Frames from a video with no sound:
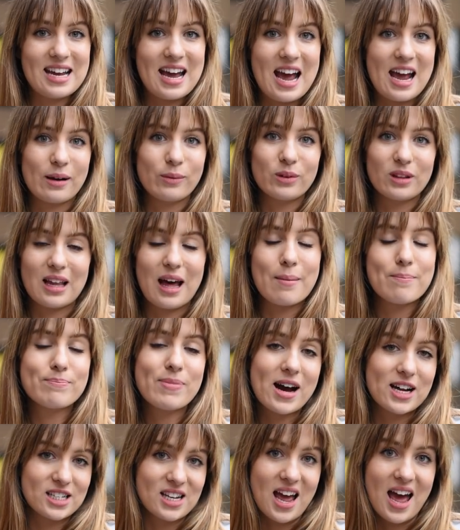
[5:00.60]
day with like
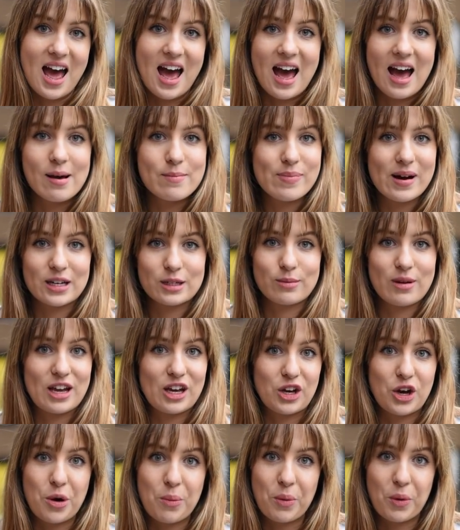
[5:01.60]
bad hair, bad
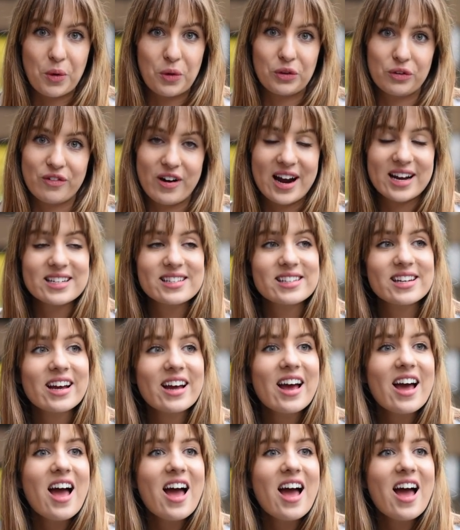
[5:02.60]
makeup, all the rest.